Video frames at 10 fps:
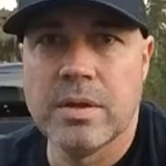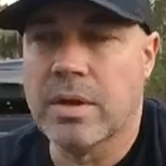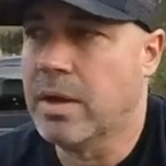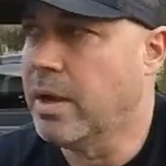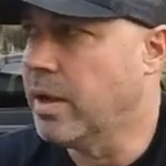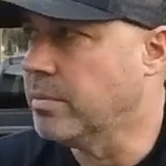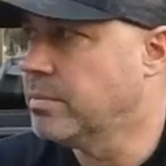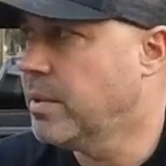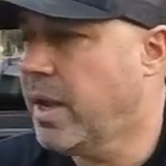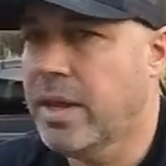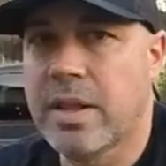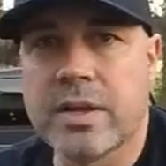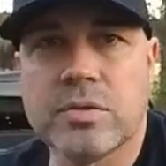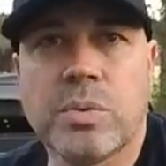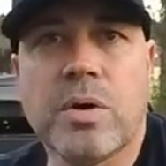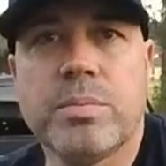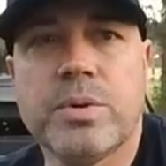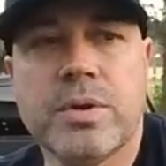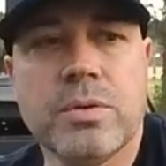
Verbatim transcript: uh, I had like a 12 foot